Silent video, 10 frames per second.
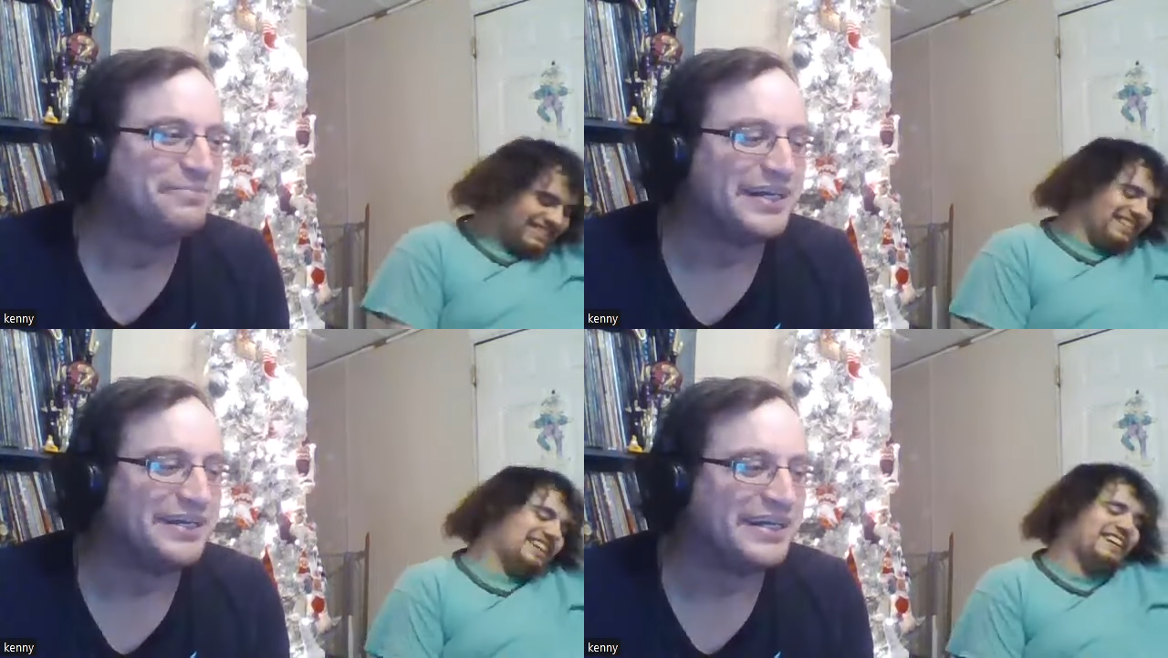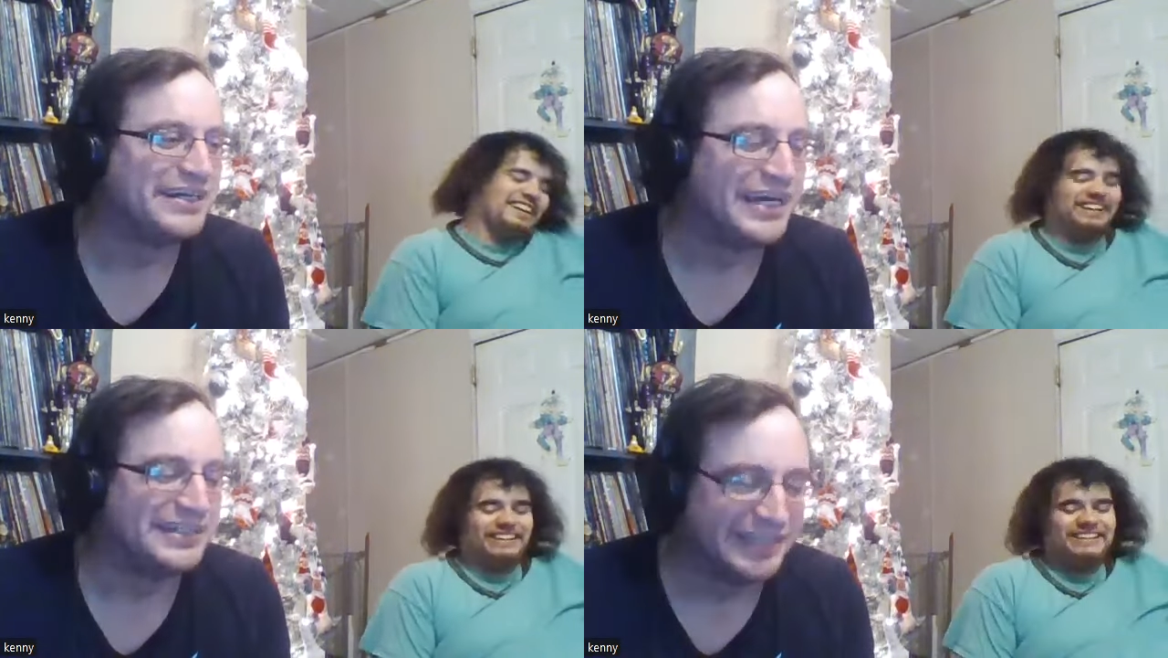Speaker 1: but
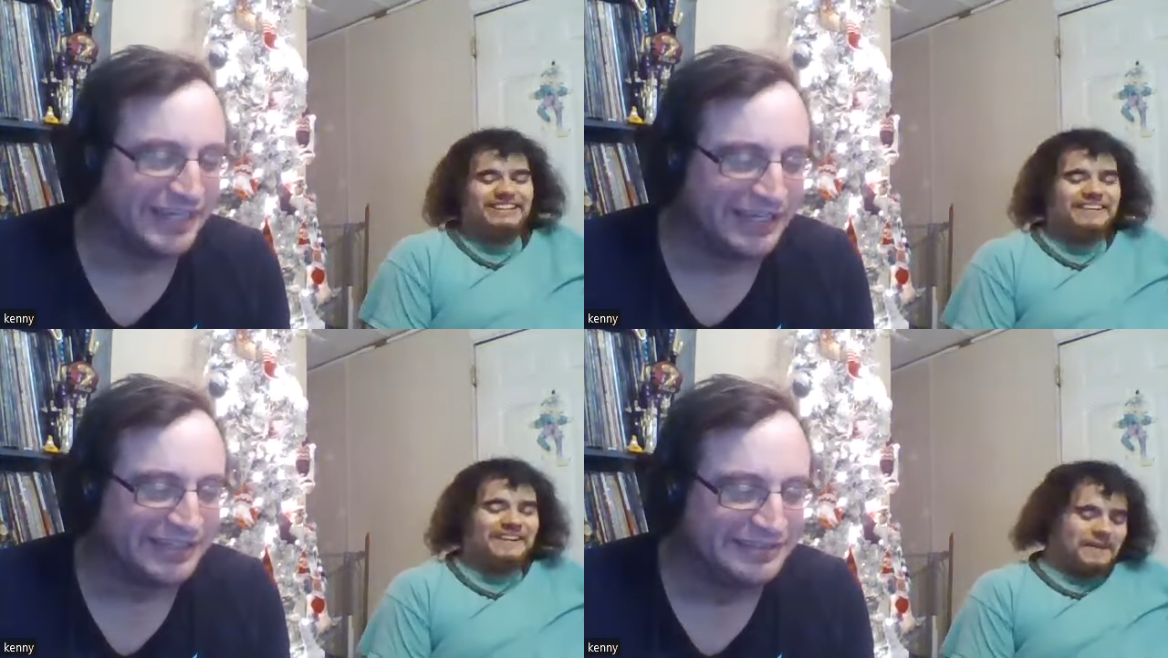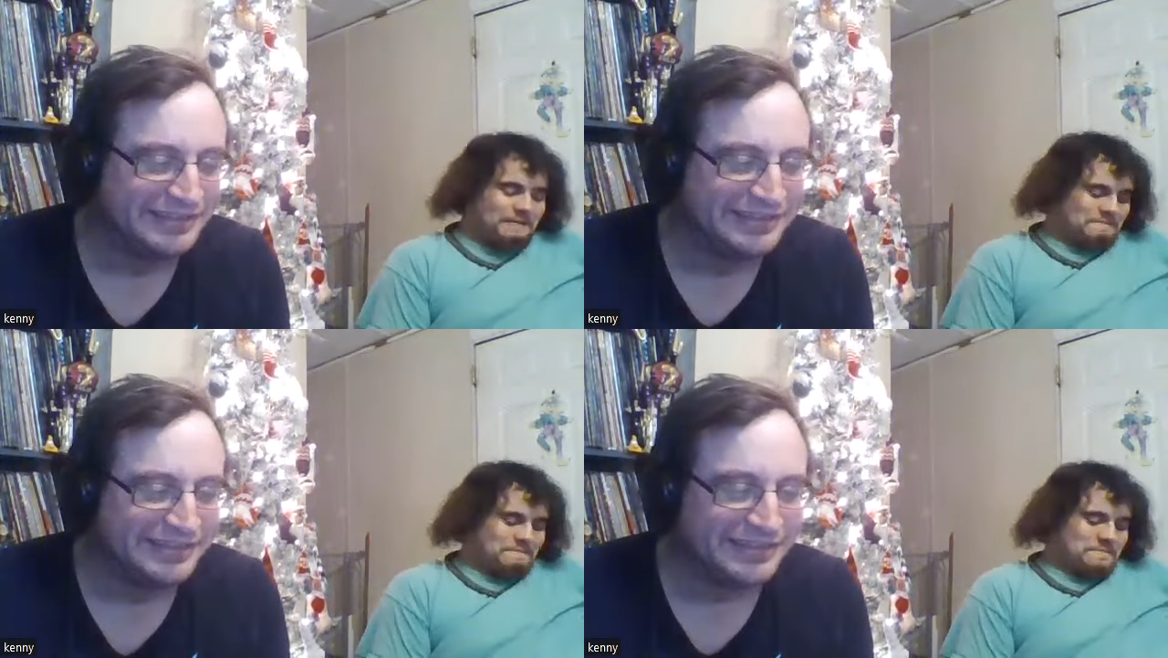uh, I did
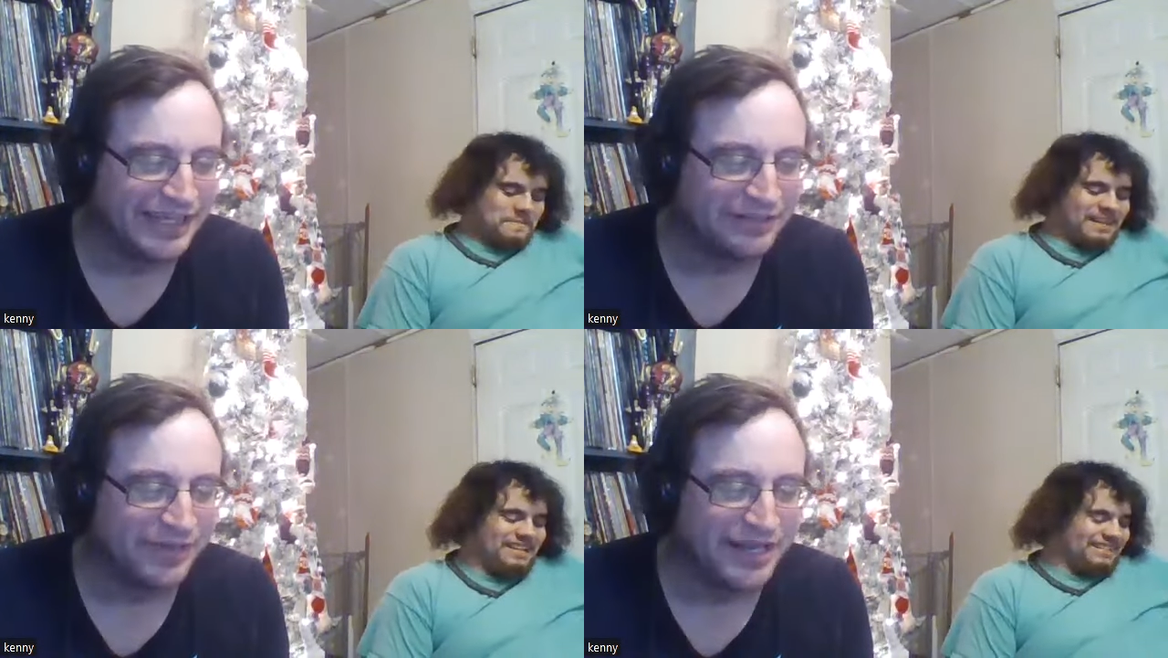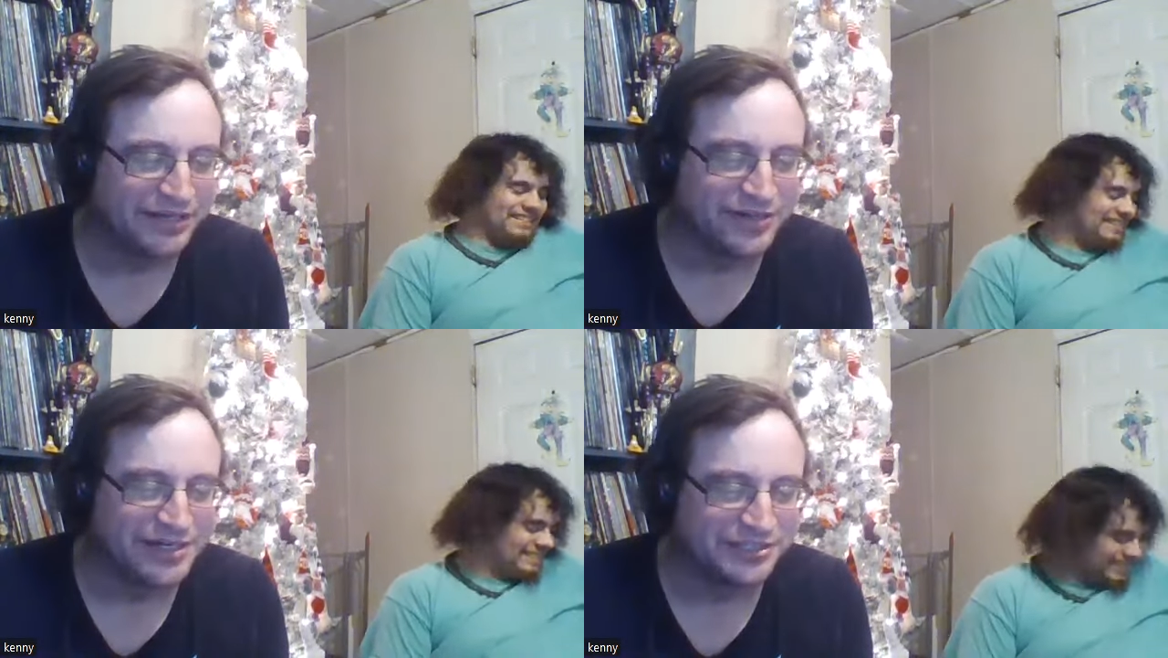and we had a
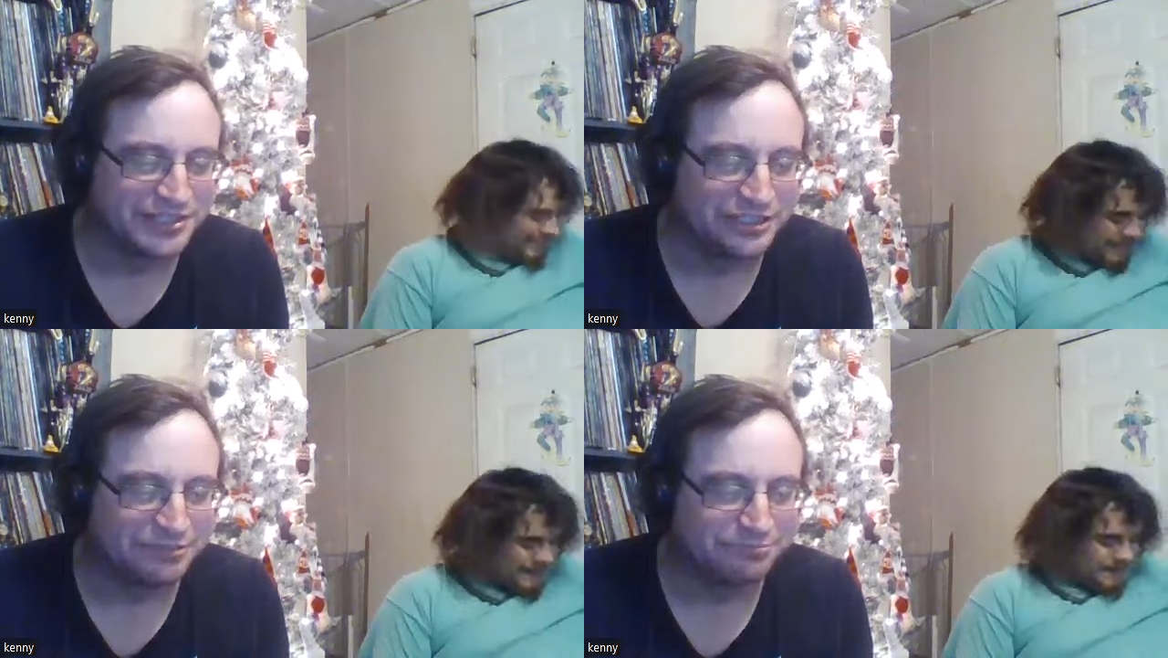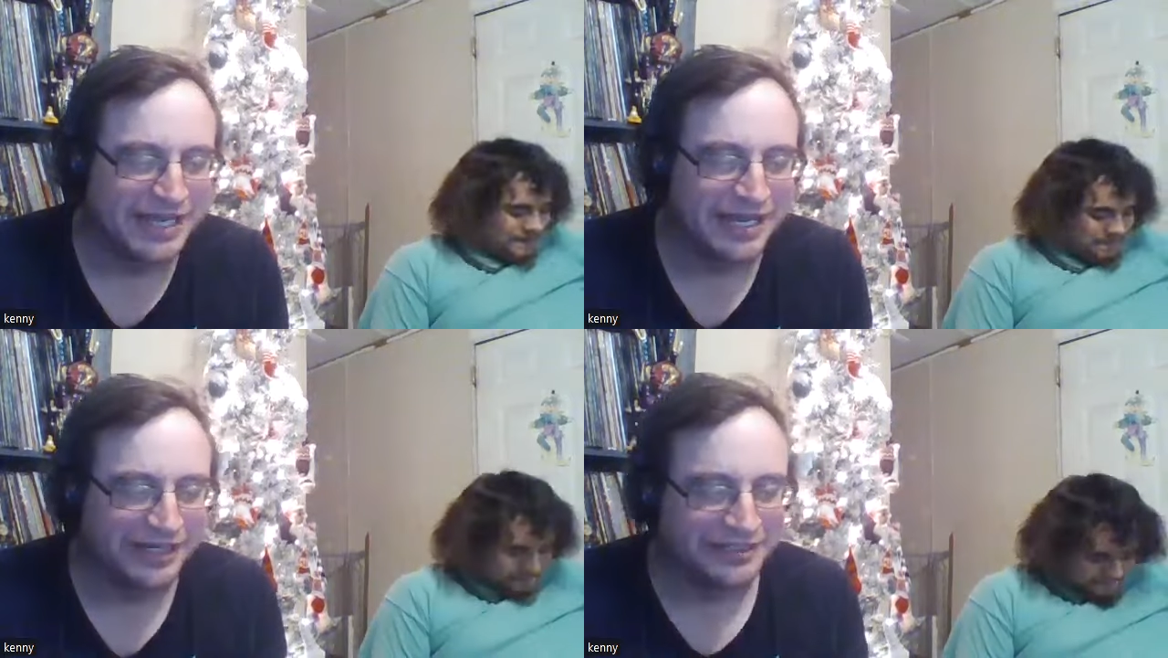great show
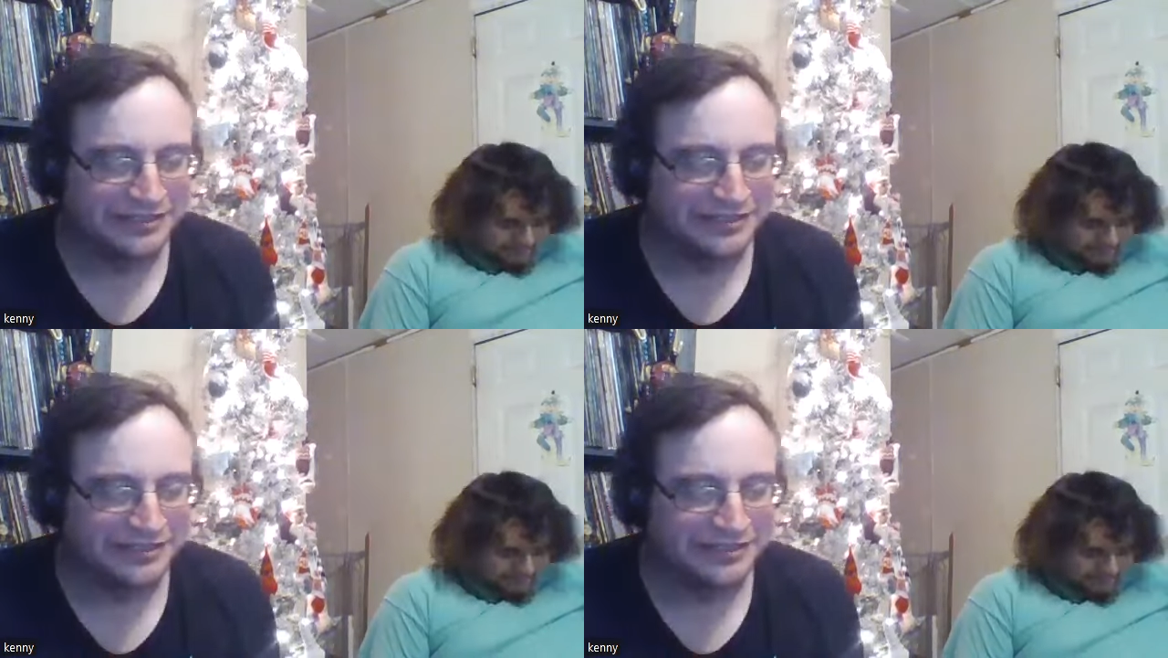about it.